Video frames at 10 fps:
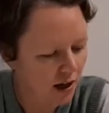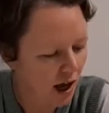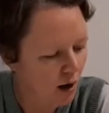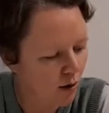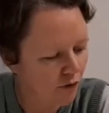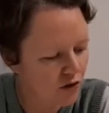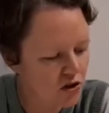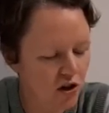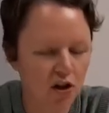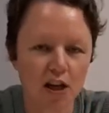How often do
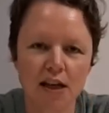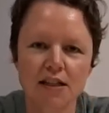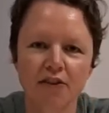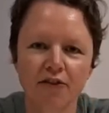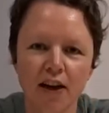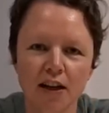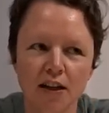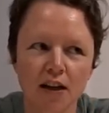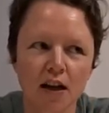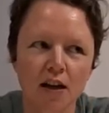you need to feed
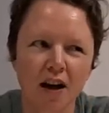it?